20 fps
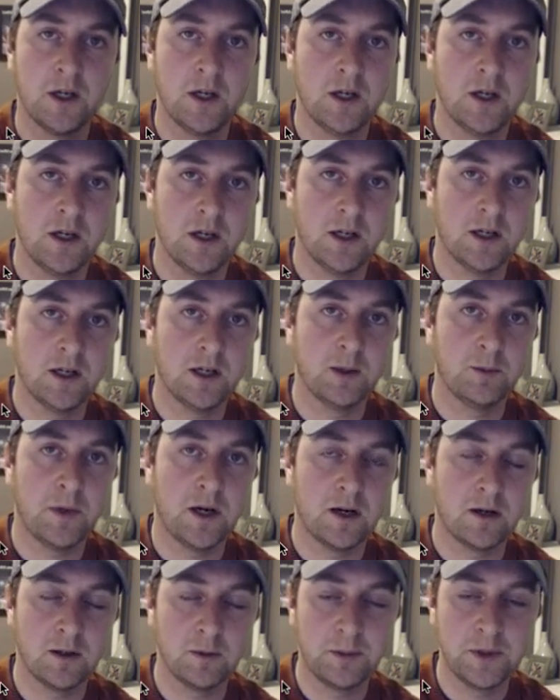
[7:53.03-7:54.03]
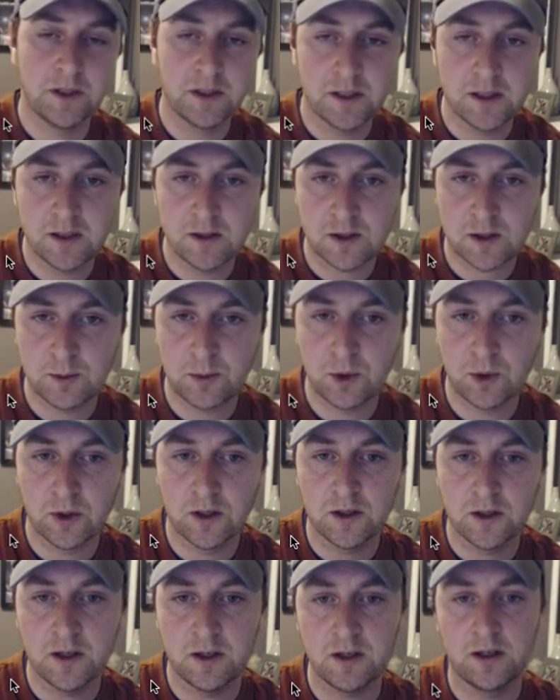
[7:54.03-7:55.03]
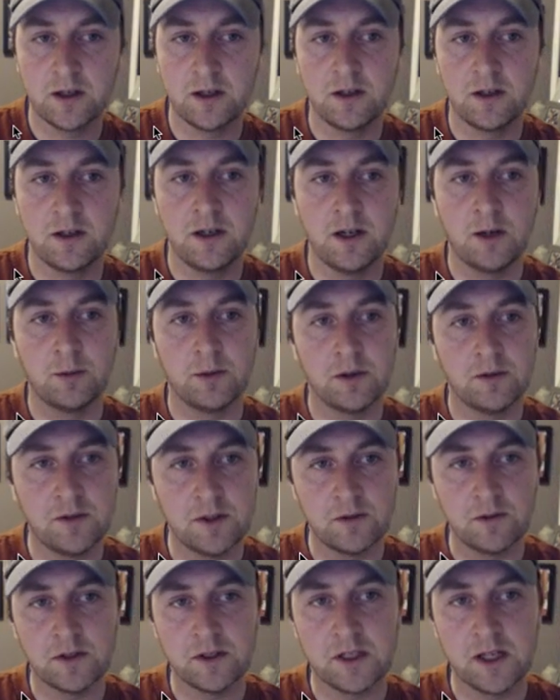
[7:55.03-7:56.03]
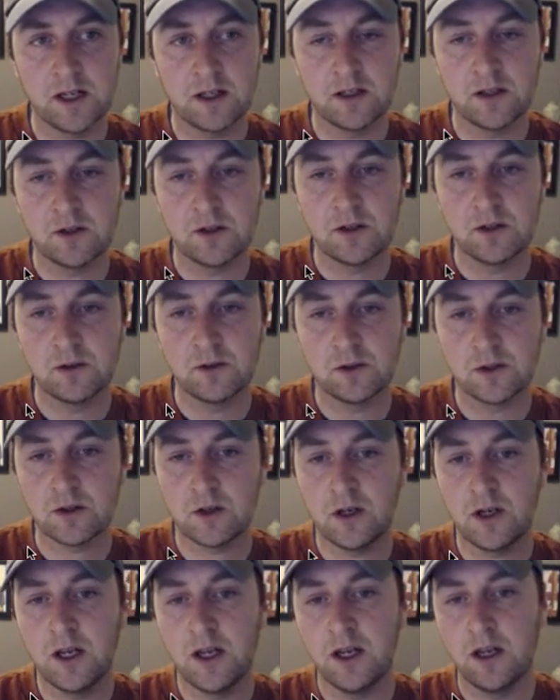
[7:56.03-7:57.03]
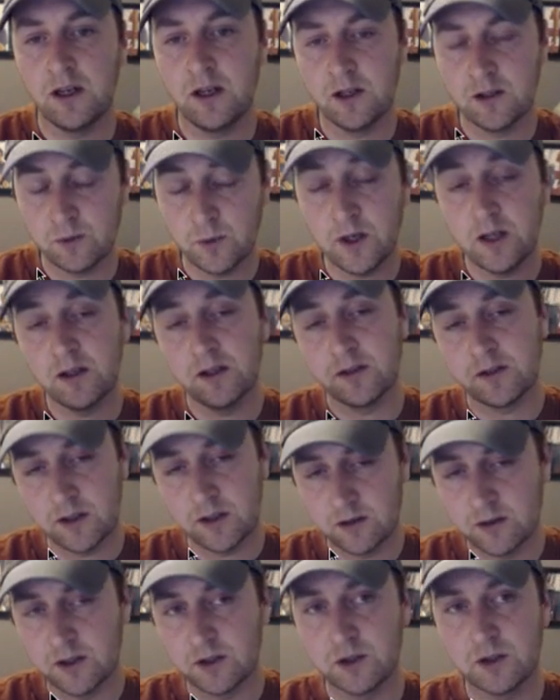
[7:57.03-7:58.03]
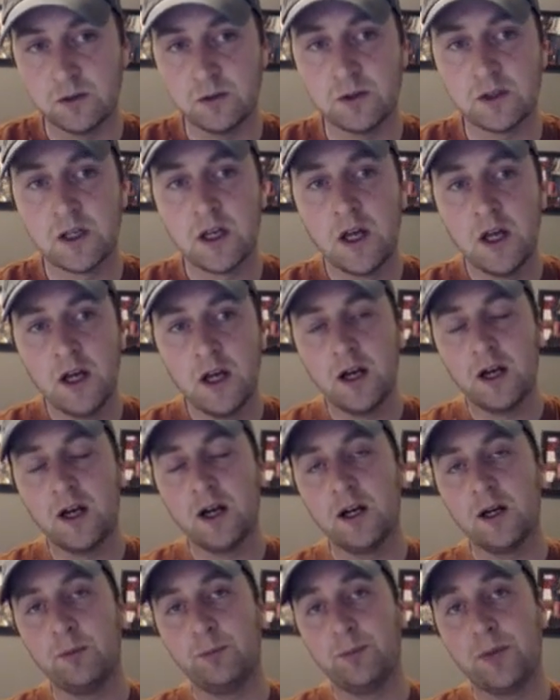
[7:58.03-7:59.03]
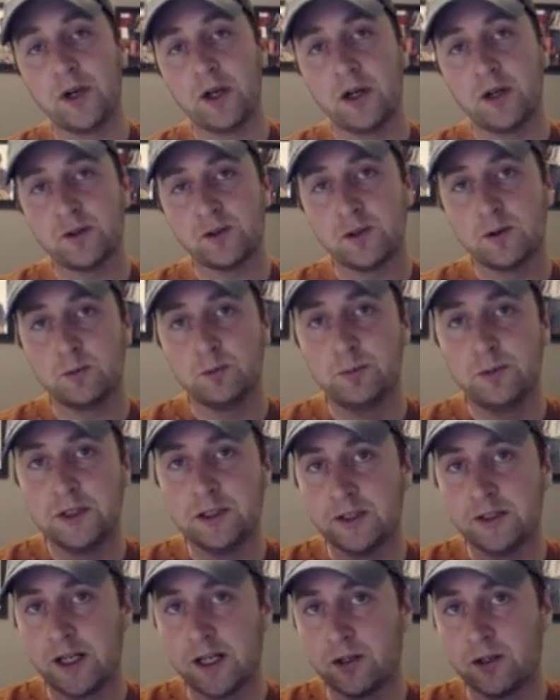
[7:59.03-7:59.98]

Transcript: our ability to support a number of different tech issues as well as other issues, but also build out